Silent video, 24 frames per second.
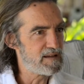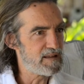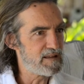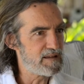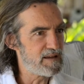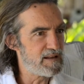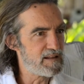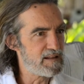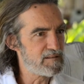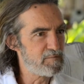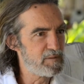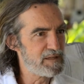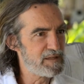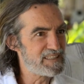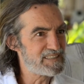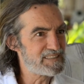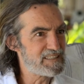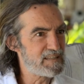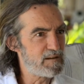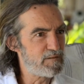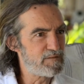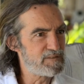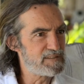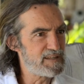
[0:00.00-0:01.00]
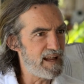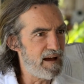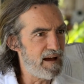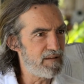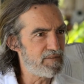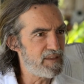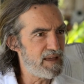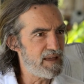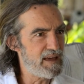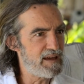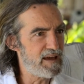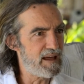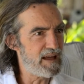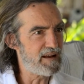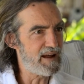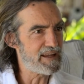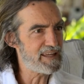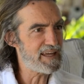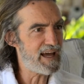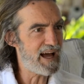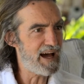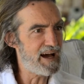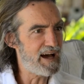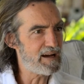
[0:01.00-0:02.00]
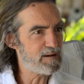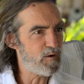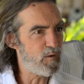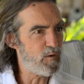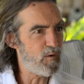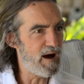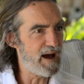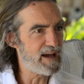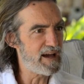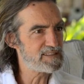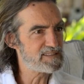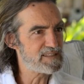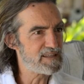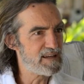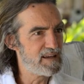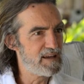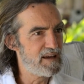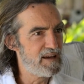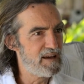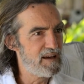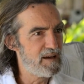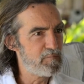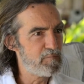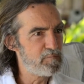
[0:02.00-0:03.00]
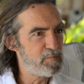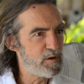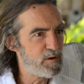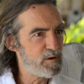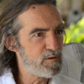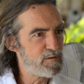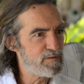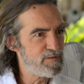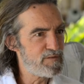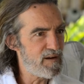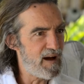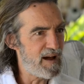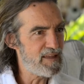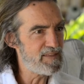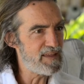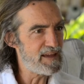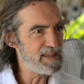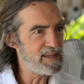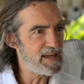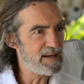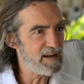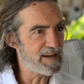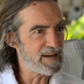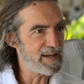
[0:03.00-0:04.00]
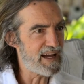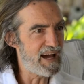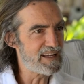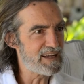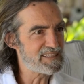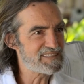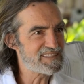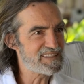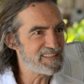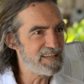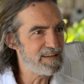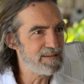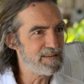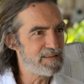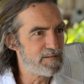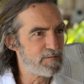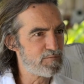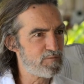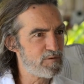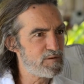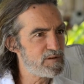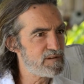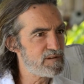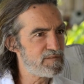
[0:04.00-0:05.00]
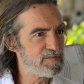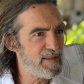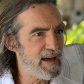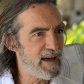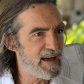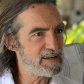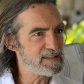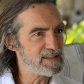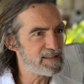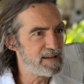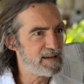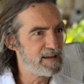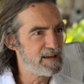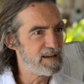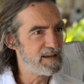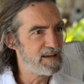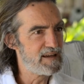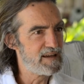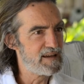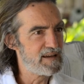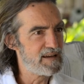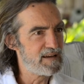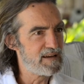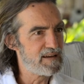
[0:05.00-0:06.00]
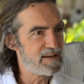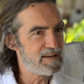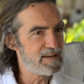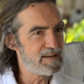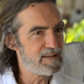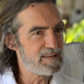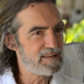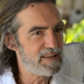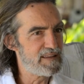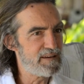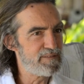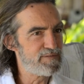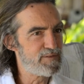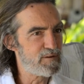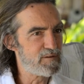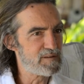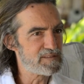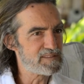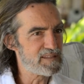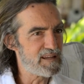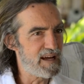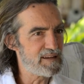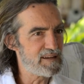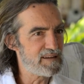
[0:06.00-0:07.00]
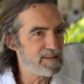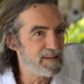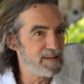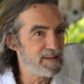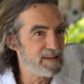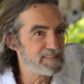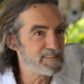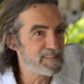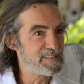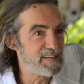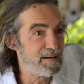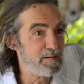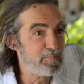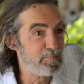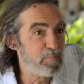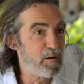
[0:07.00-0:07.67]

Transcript: a little bit of self-doubt there and I can't quite purify that yet. I can't see the root of that. Therefore, it's like it's going to